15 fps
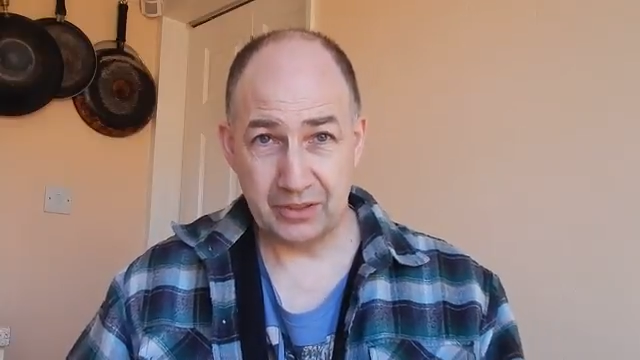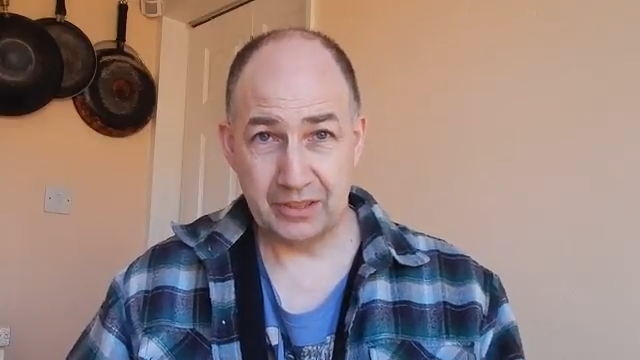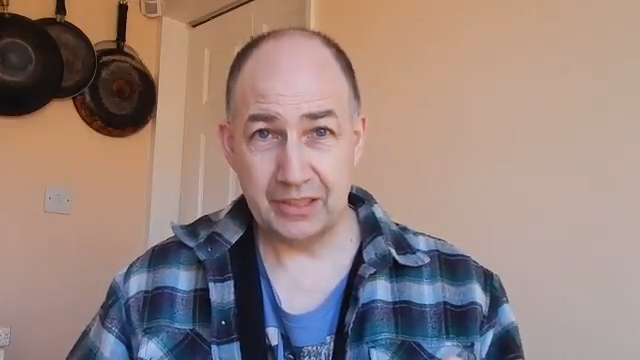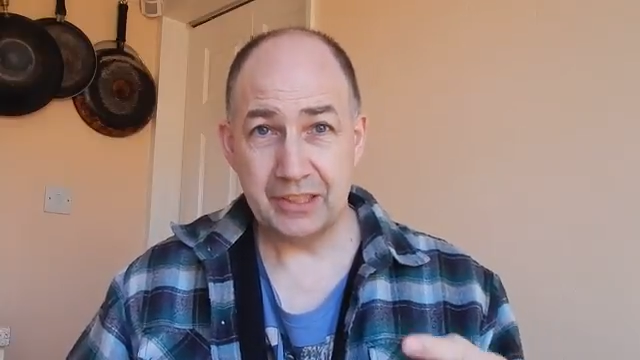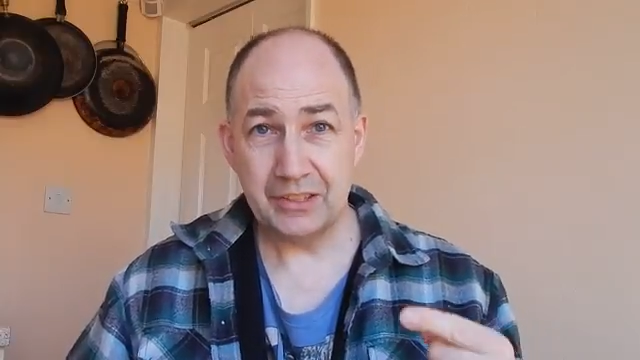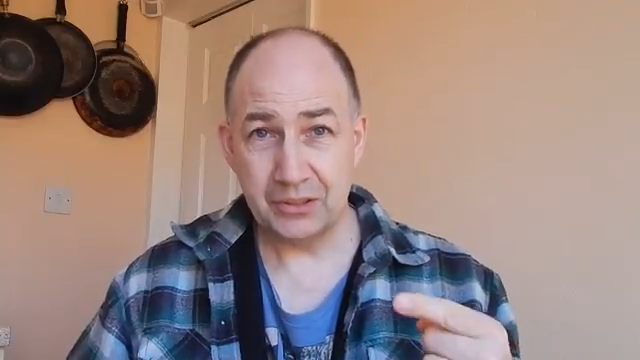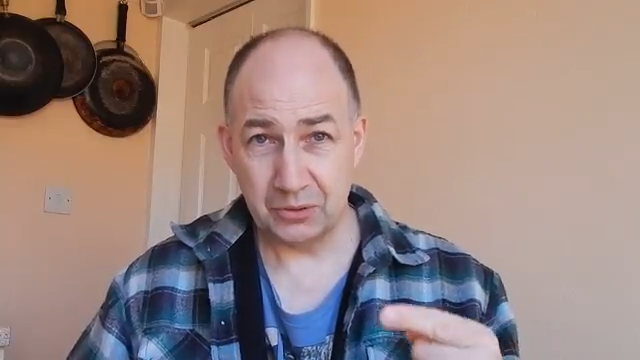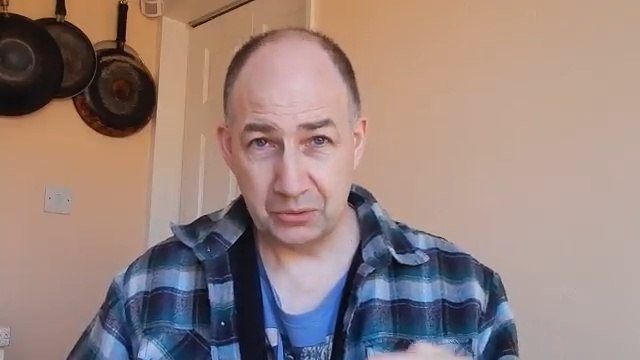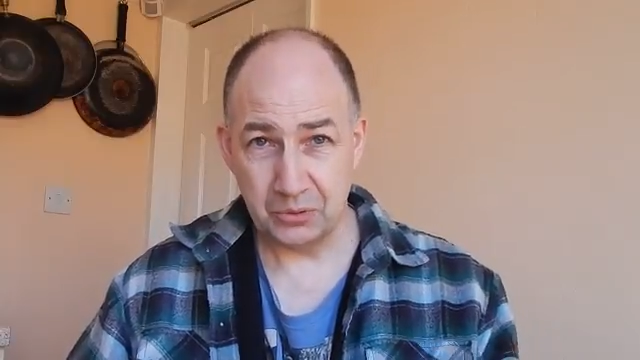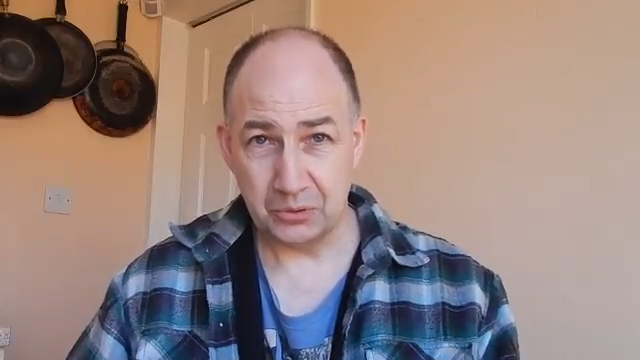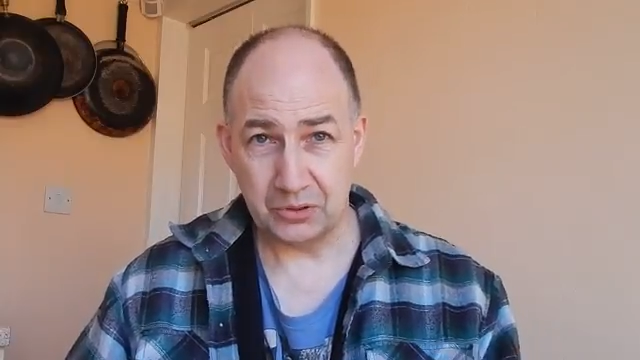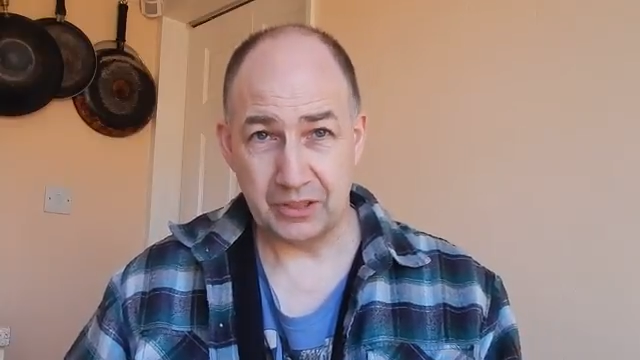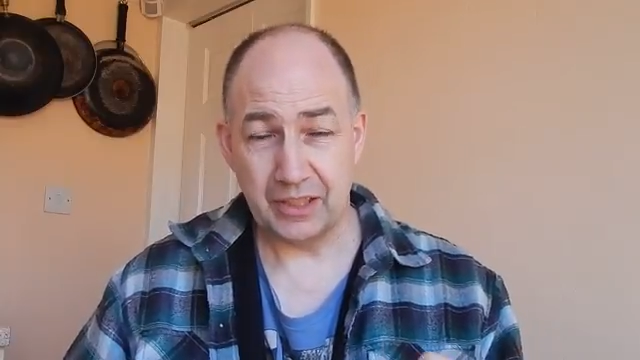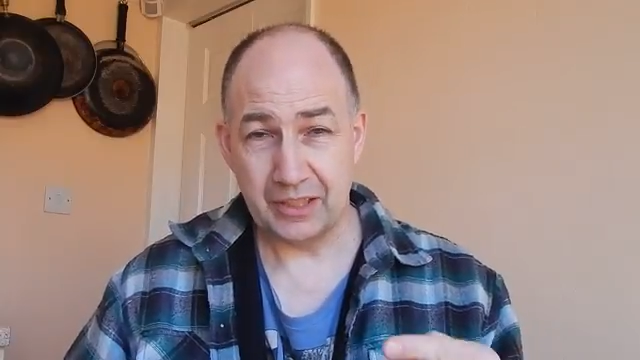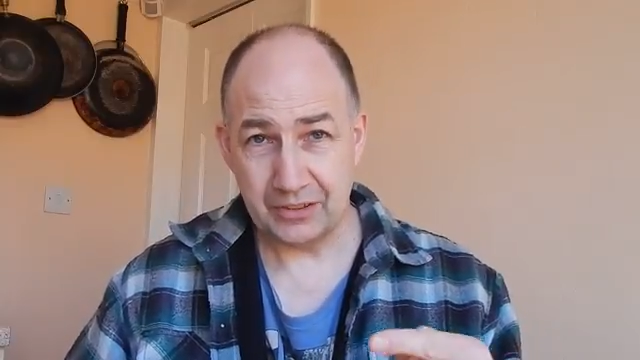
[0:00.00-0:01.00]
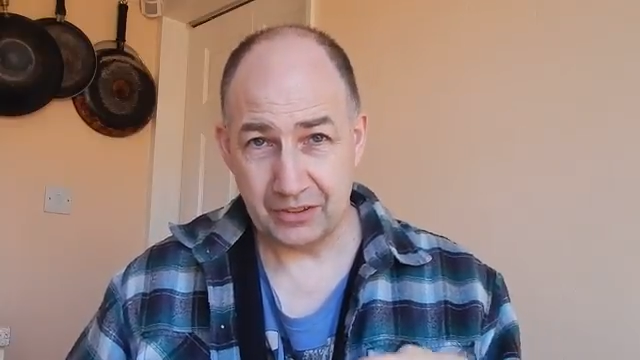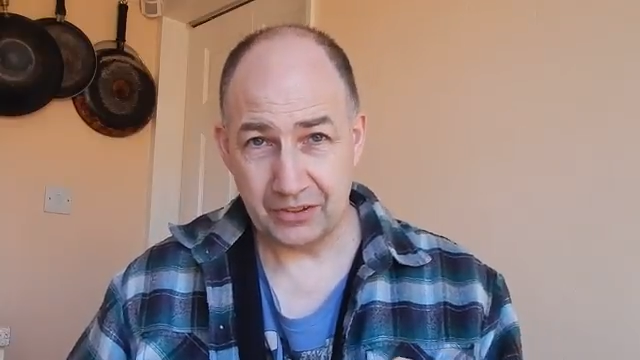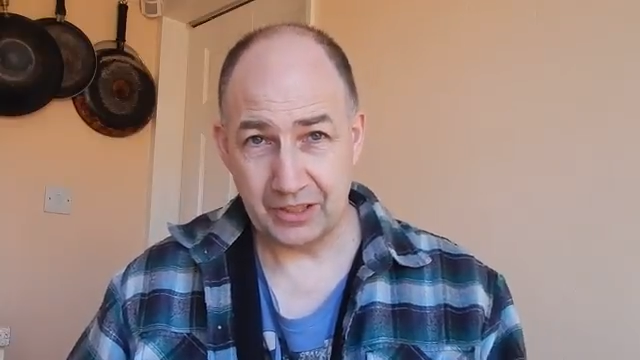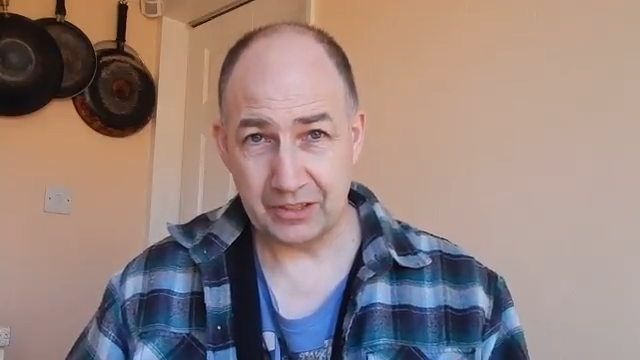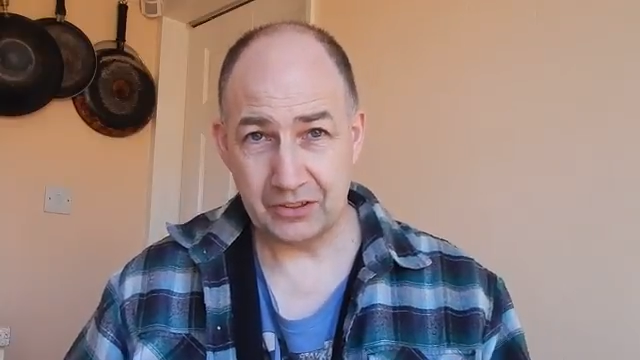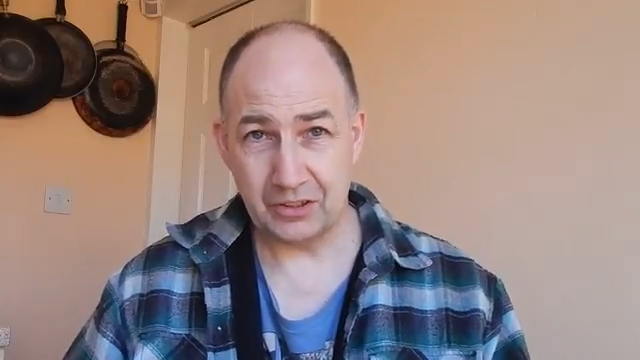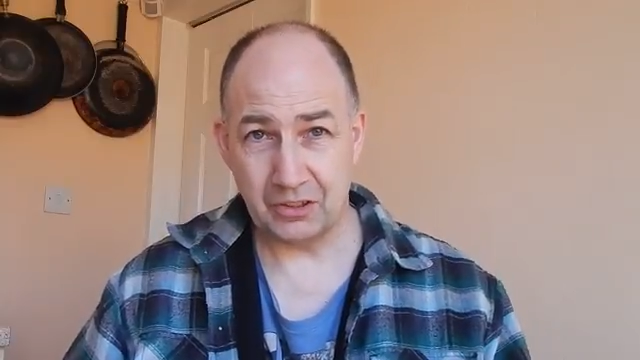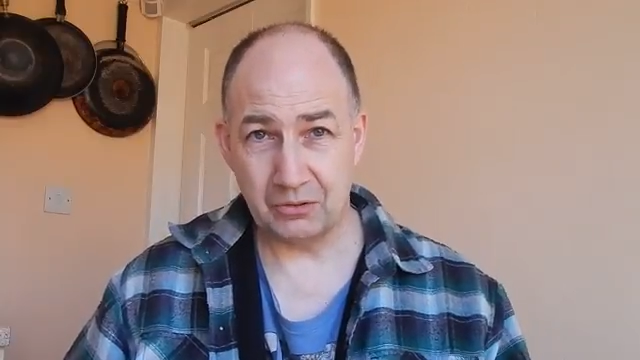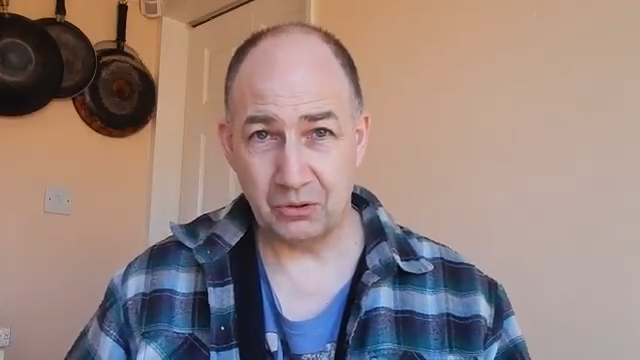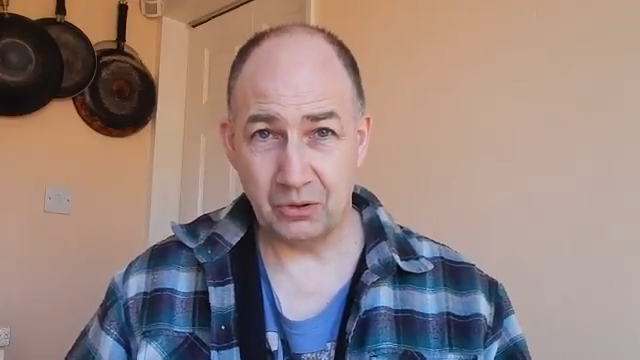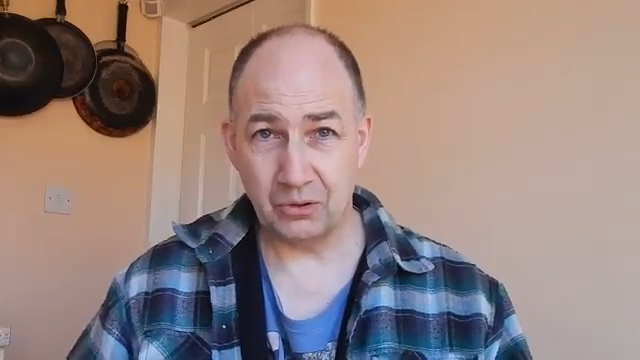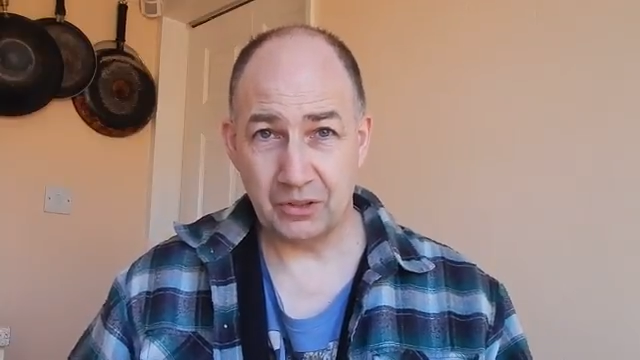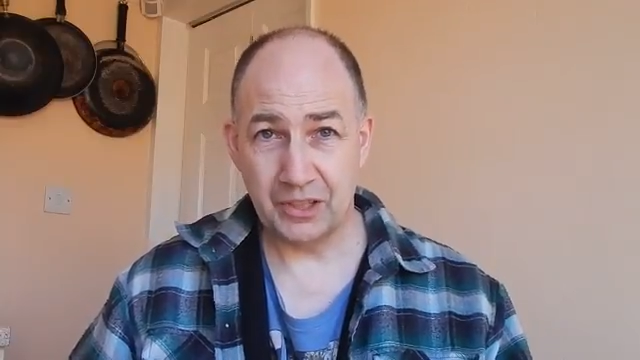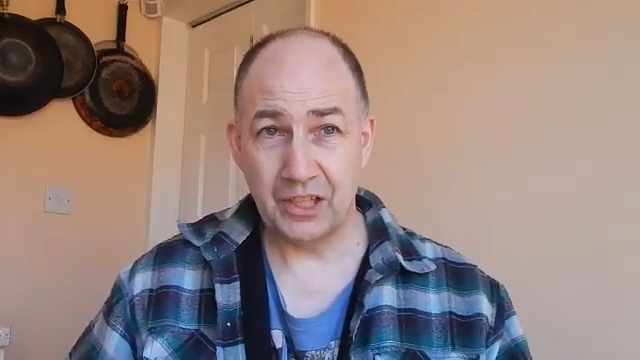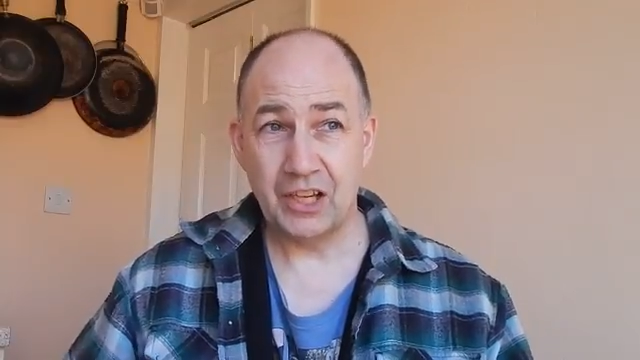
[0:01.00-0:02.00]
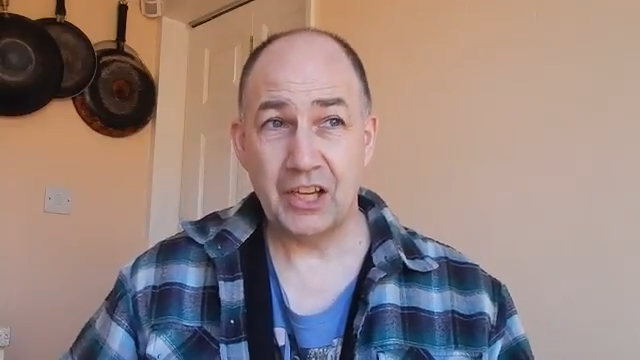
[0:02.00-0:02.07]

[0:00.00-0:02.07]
need to look into things that are wrong.